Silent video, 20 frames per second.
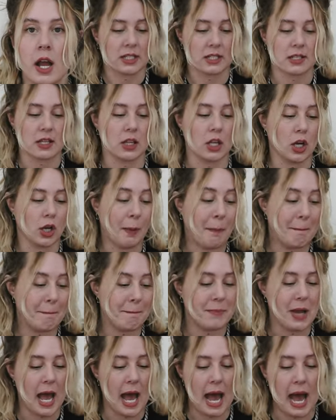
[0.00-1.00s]
It doesn't look
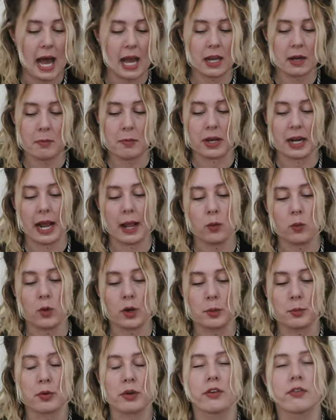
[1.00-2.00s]
bad, but I
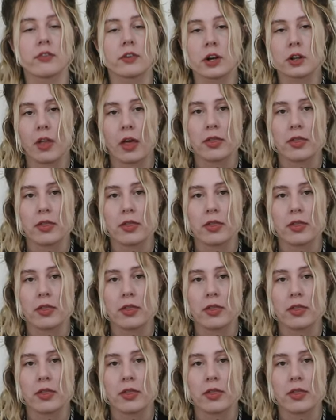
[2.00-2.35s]
would prefer